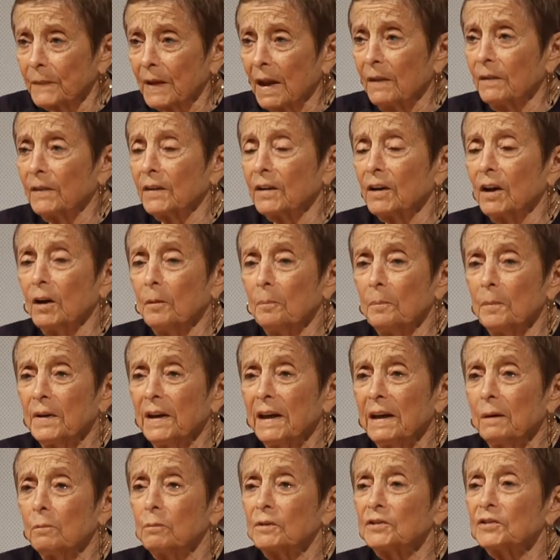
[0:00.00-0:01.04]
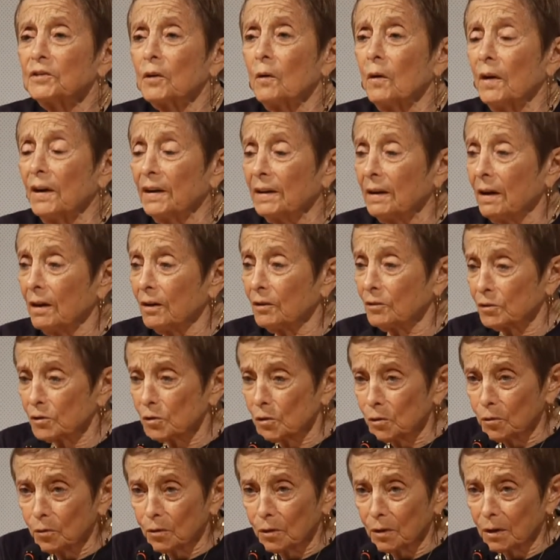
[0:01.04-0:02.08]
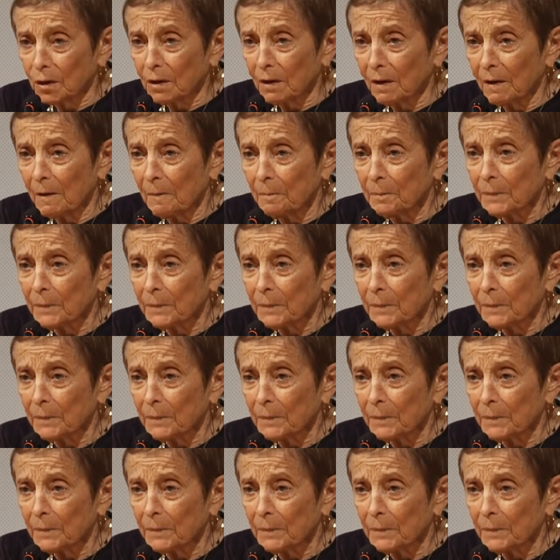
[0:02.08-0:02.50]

and the company was going on tour,